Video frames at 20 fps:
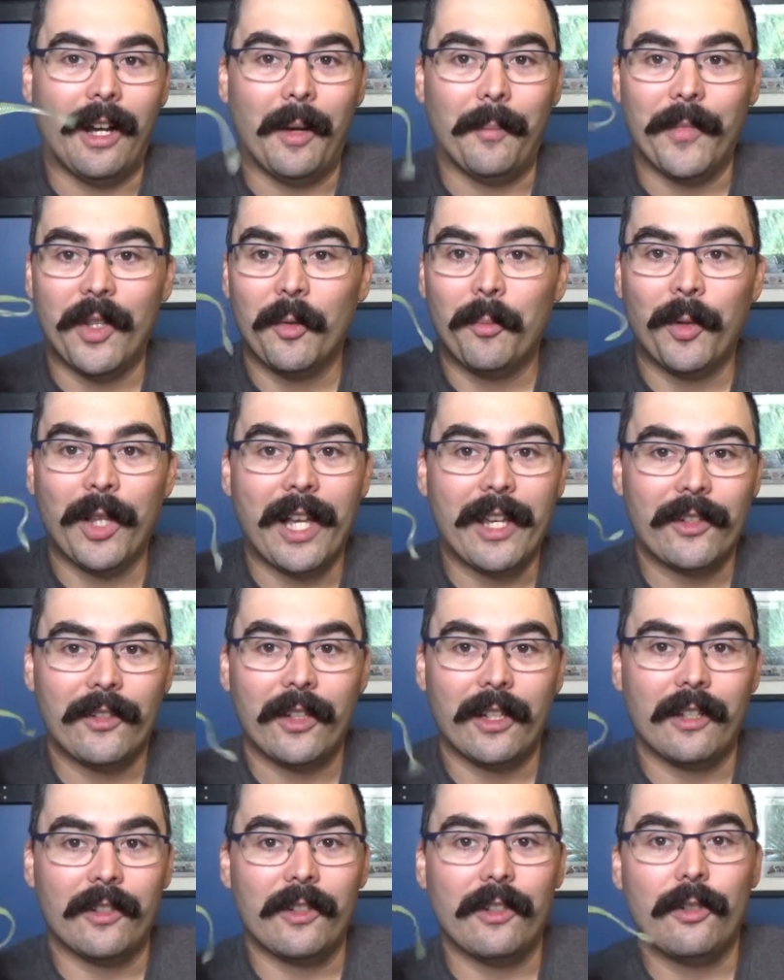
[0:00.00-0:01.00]
Their
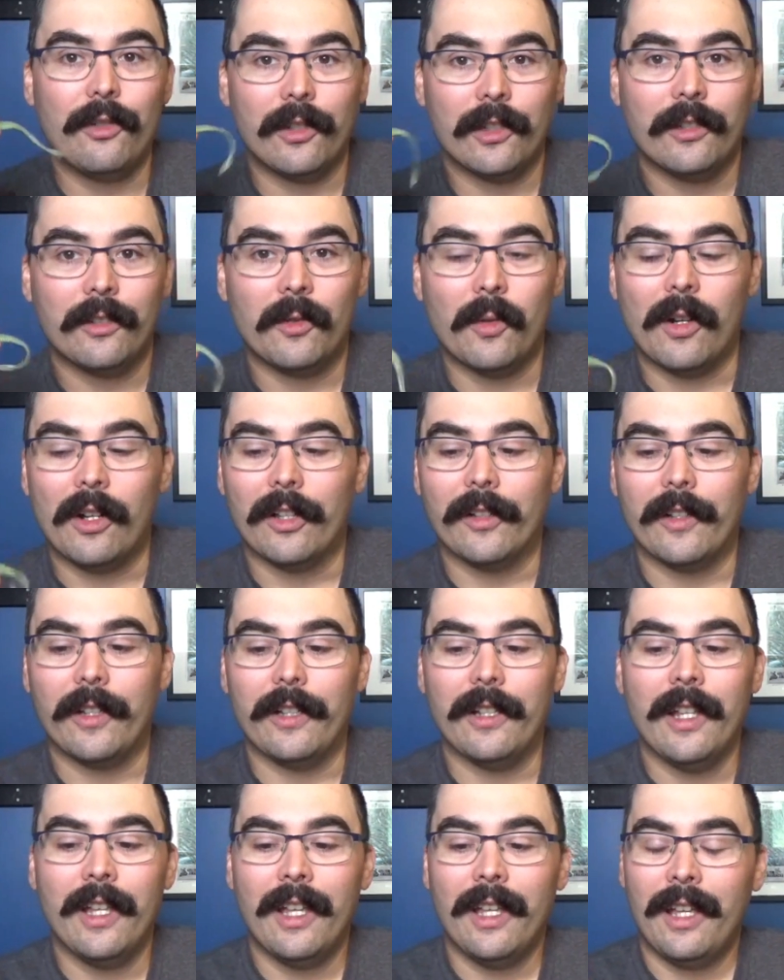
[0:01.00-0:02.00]
plastic is usually good
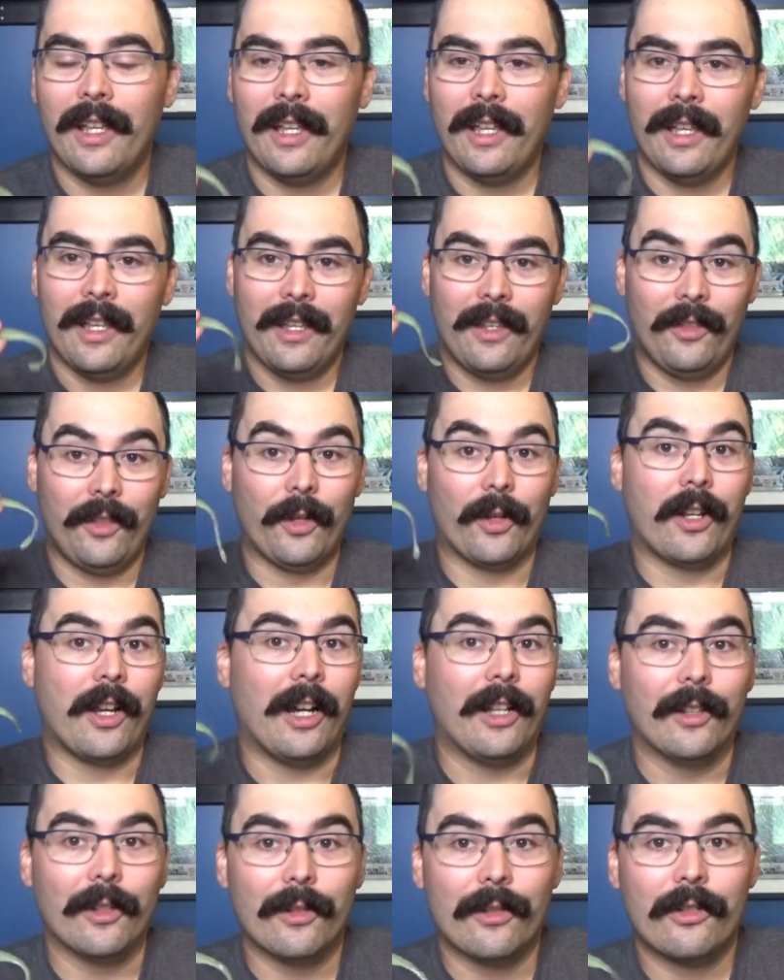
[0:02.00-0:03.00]
quality. Their
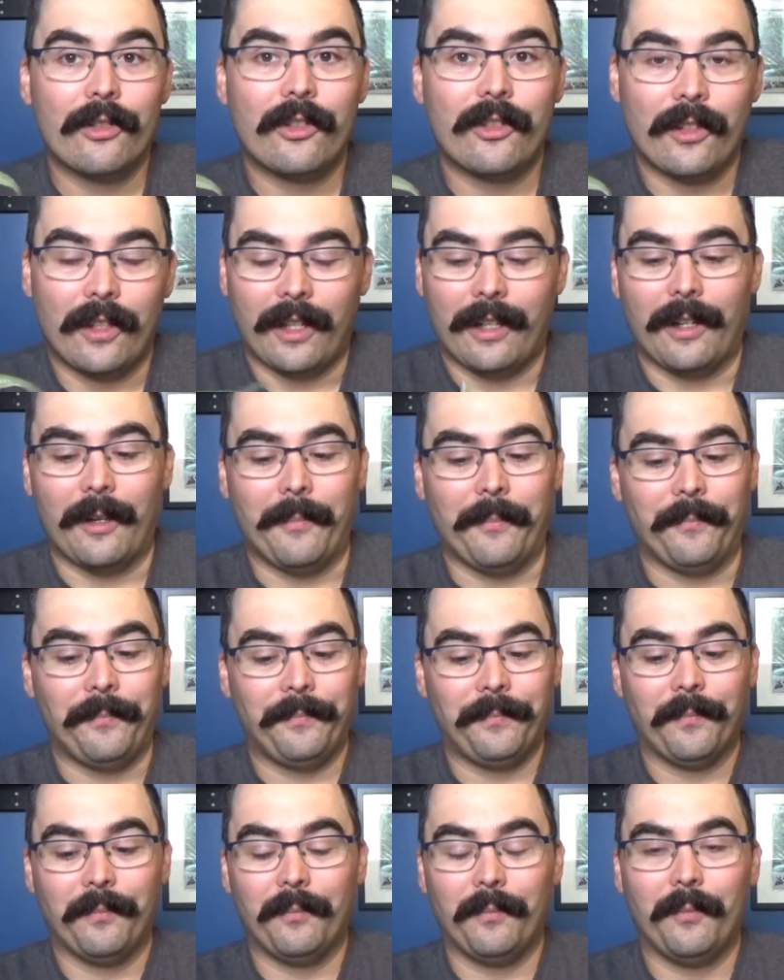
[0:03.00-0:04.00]
colors,
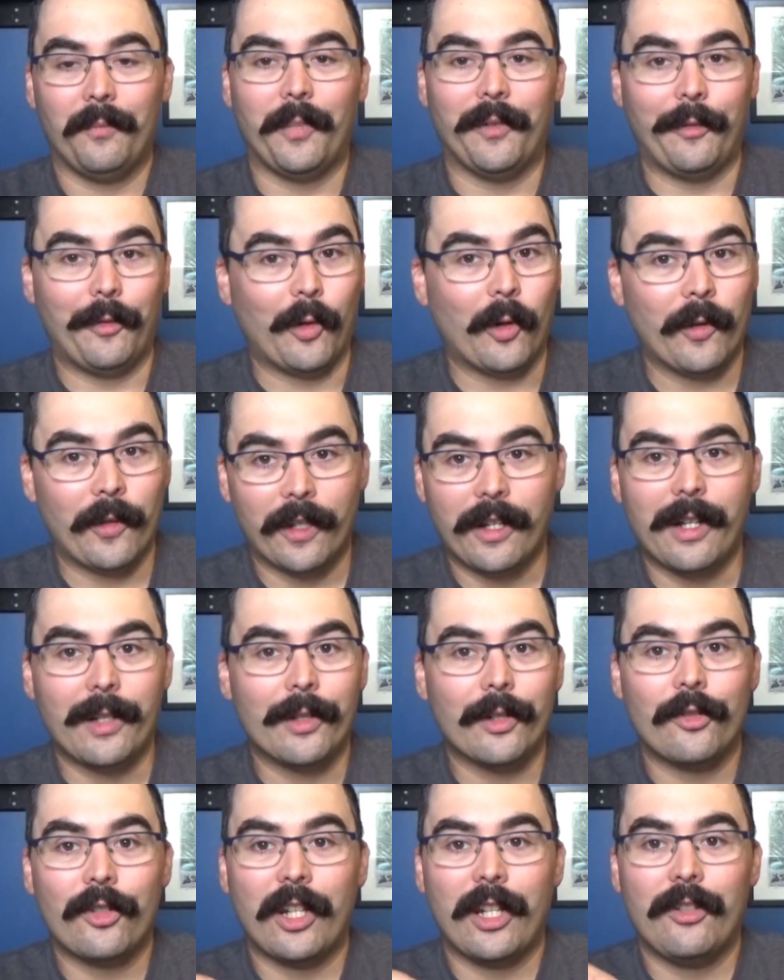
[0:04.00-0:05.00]
before the
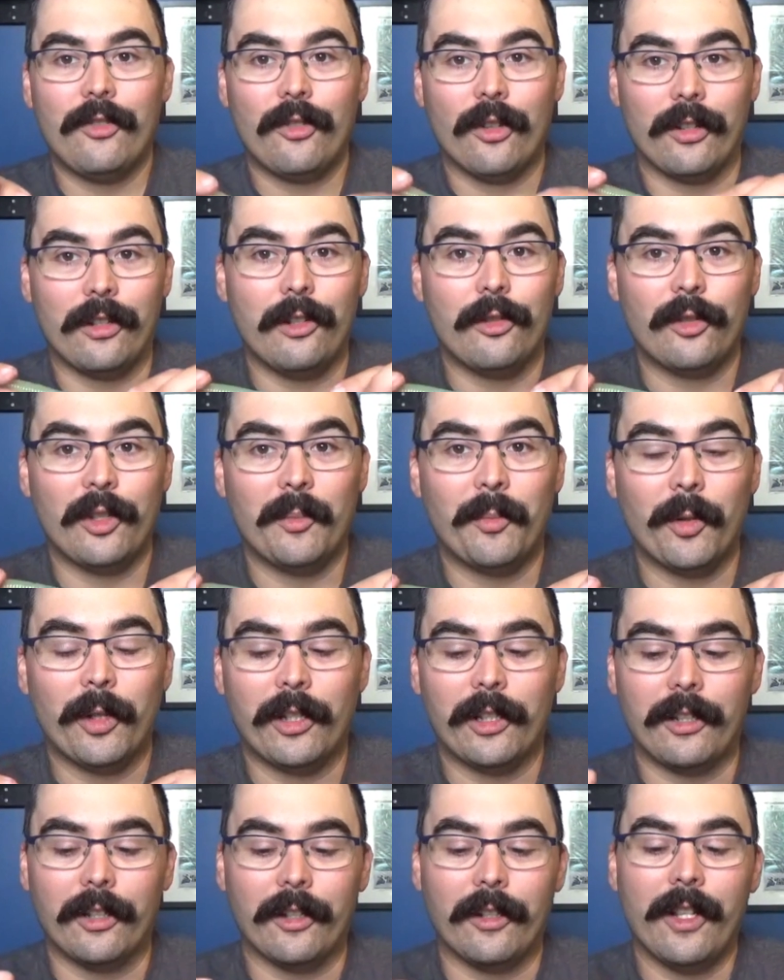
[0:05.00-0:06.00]
color change, are usually
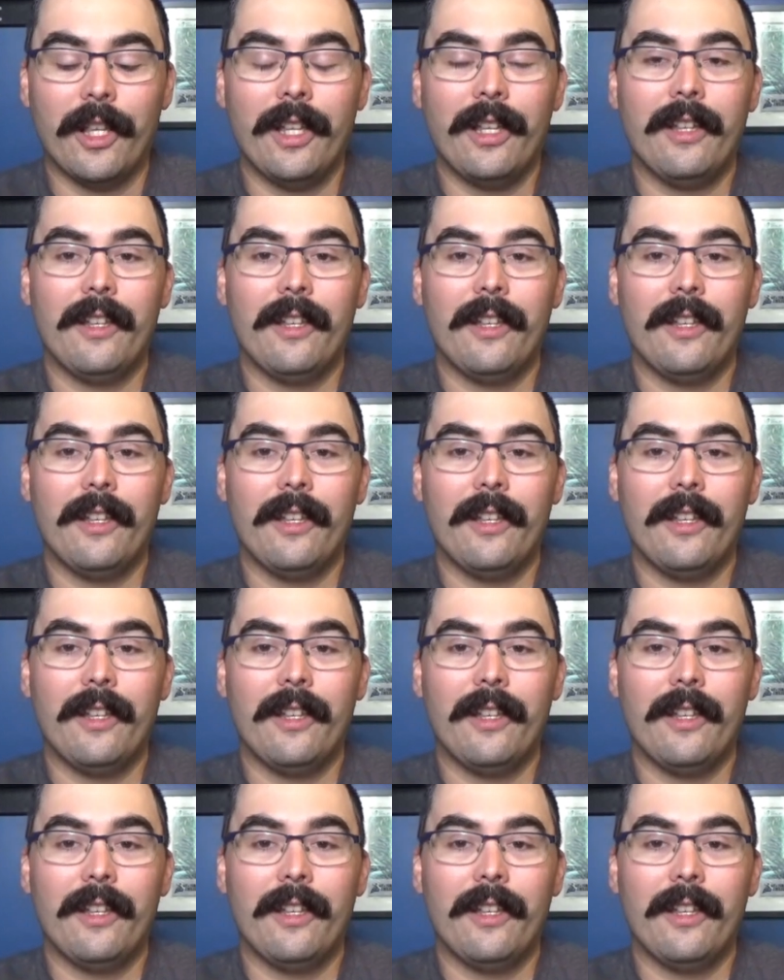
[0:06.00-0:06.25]
pretty good.